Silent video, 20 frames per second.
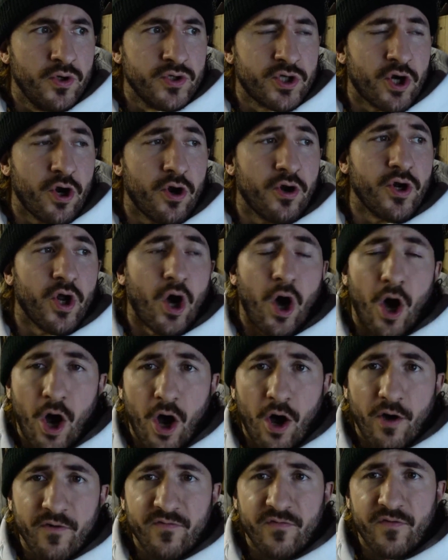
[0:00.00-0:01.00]
turned
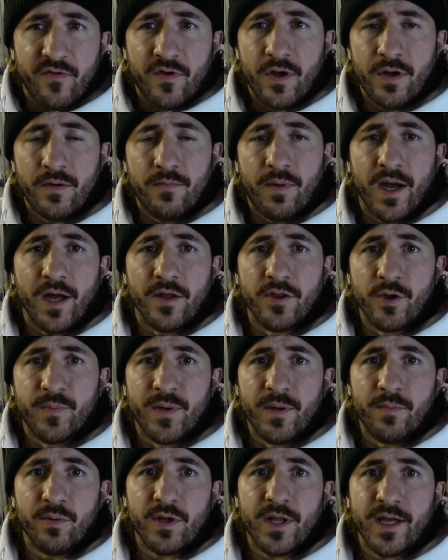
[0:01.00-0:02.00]
off by other
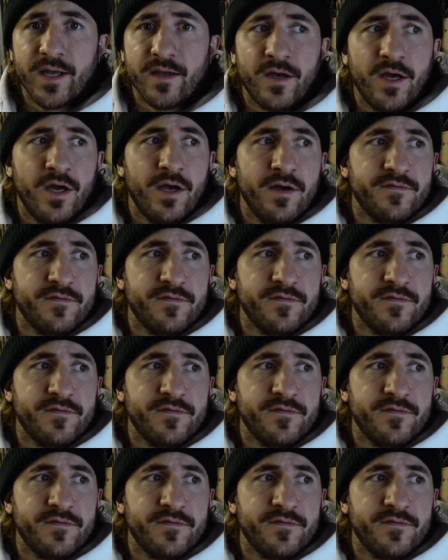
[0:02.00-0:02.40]
people like